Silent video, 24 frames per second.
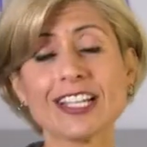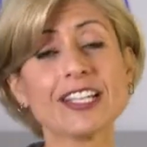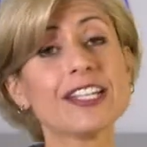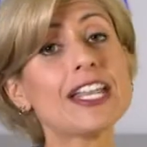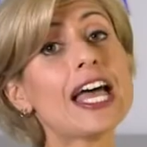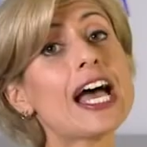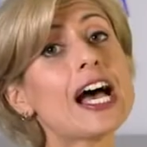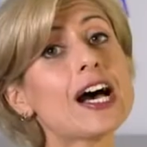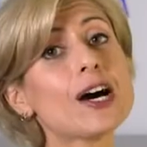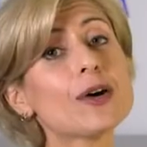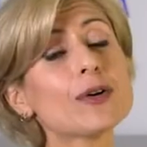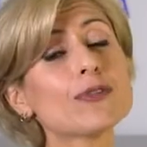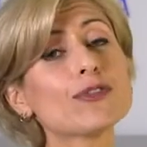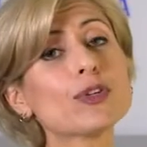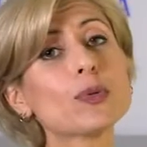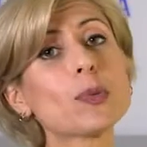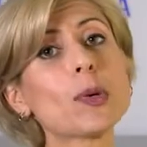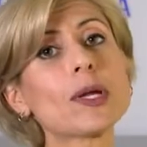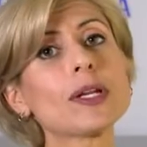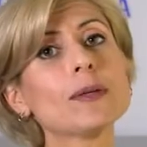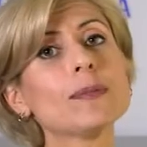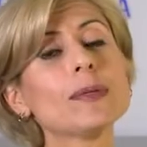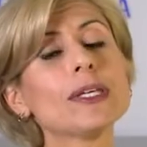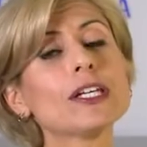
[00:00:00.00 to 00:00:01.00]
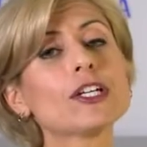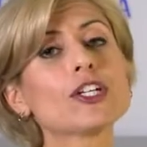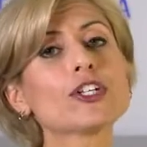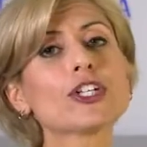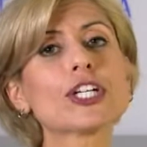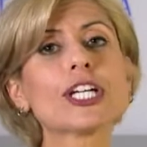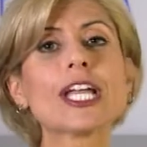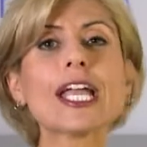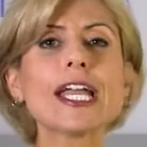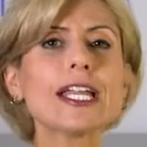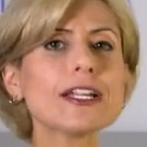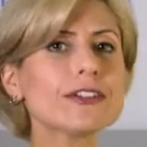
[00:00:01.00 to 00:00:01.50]
Now, if you want to be
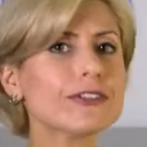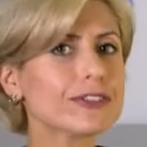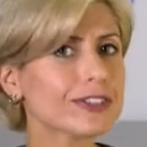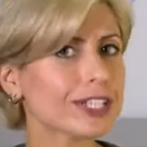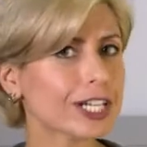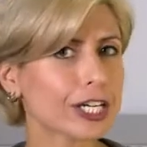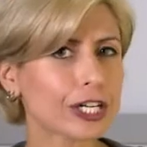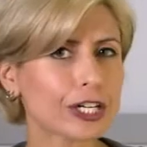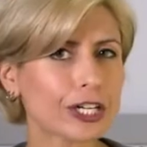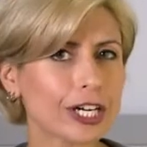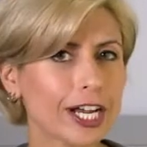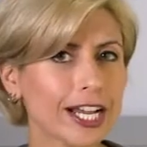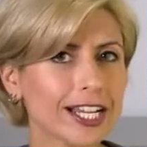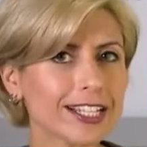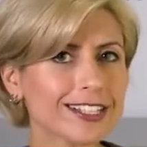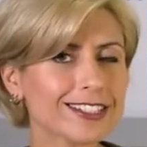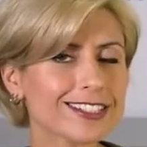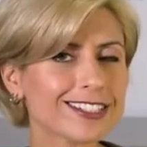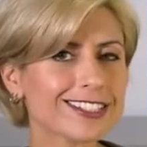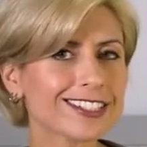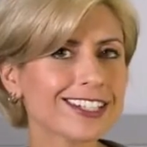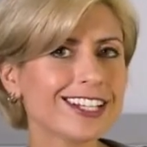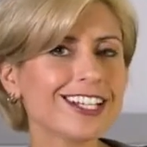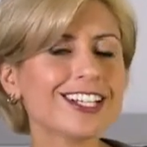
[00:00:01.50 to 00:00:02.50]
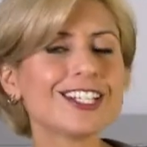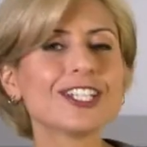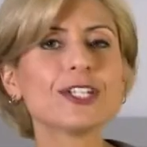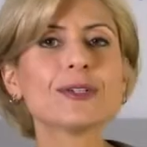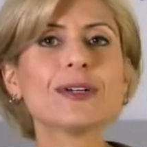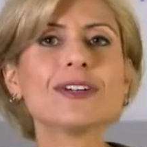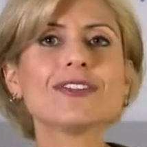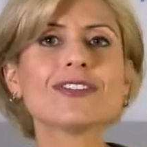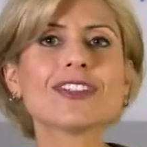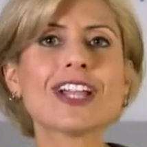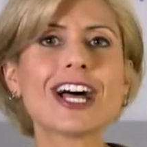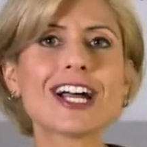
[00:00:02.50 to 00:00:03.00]
creatively correct, you
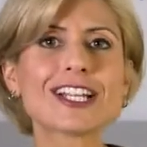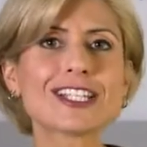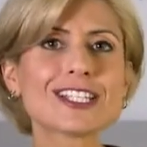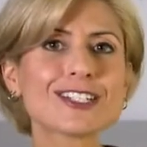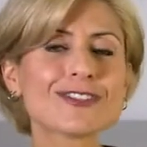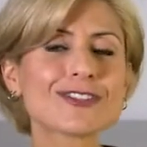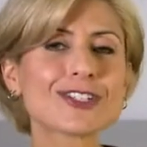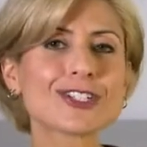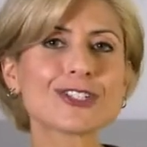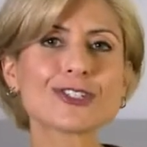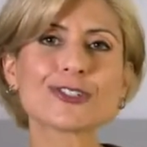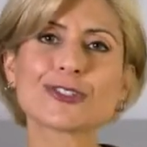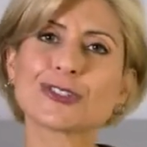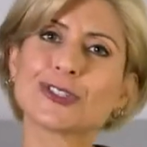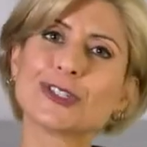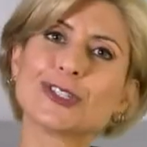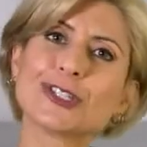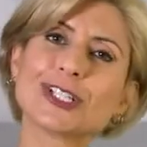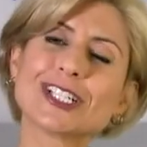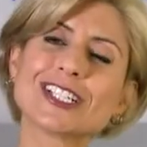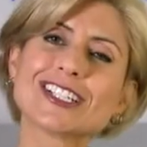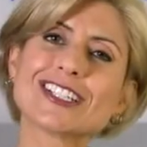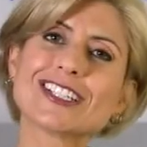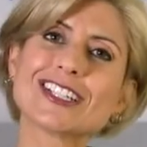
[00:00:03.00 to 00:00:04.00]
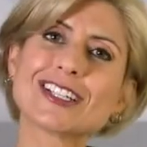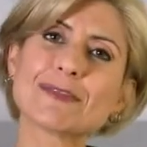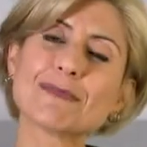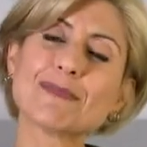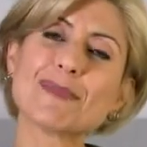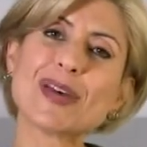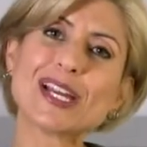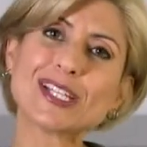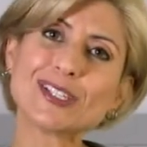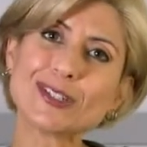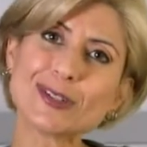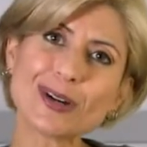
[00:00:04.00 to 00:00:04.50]
have lots of control in the
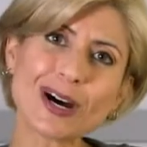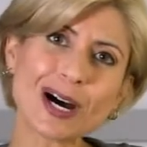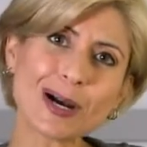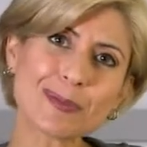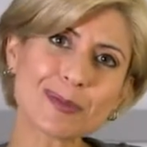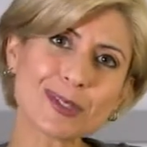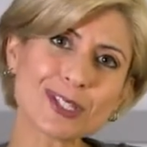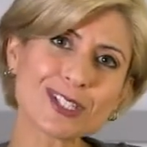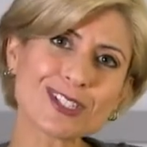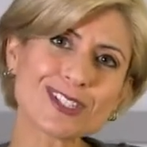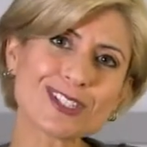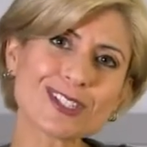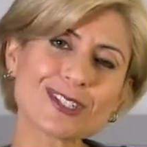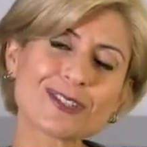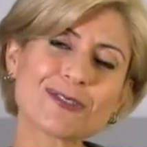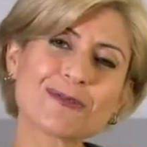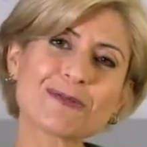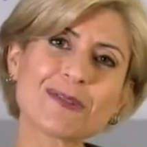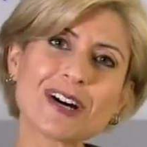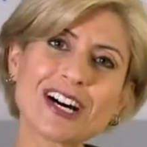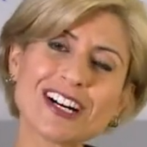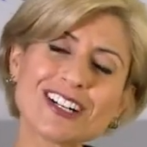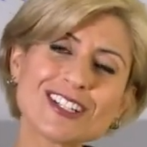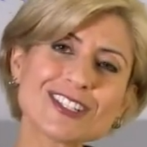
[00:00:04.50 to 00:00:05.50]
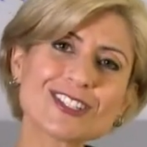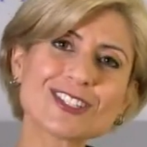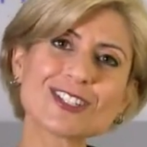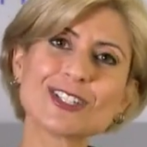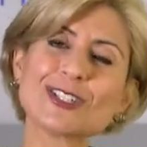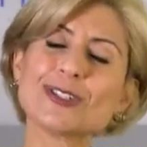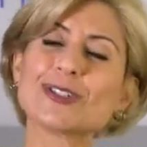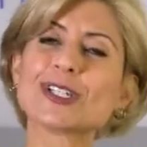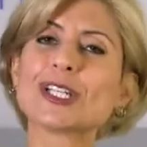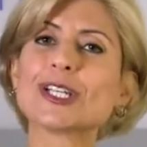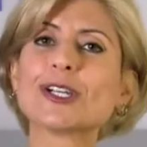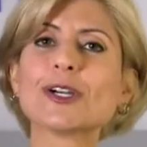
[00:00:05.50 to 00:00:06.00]
menu options as well, so
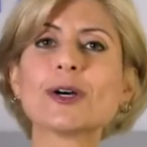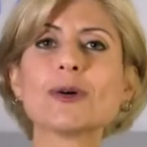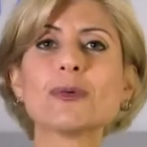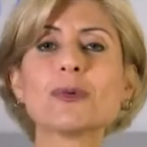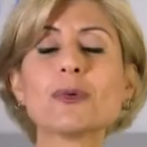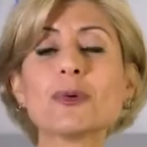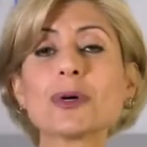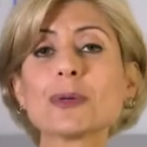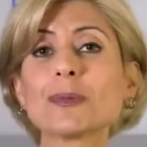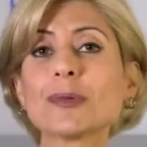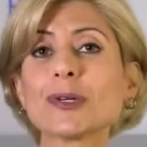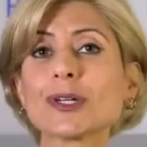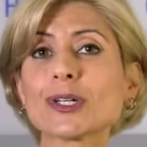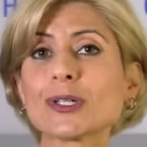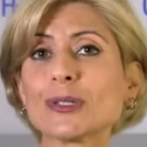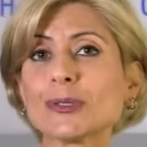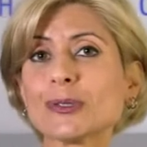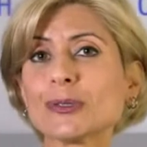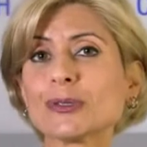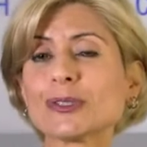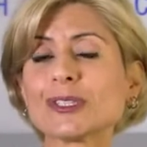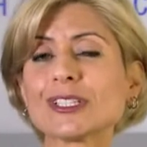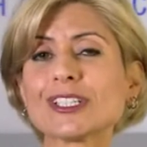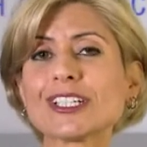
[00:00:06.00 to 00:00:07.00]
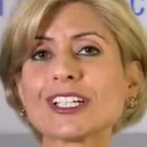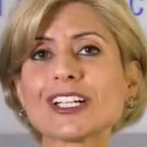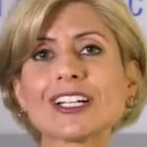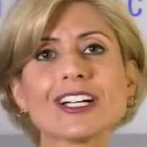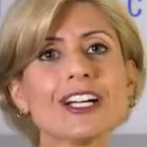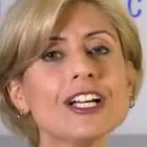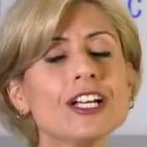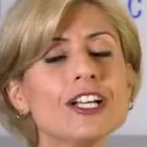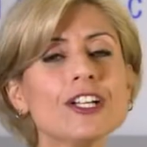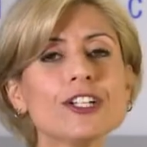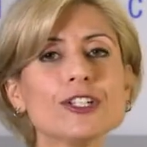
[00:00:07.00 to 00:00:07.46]
you can go warmer, cooler.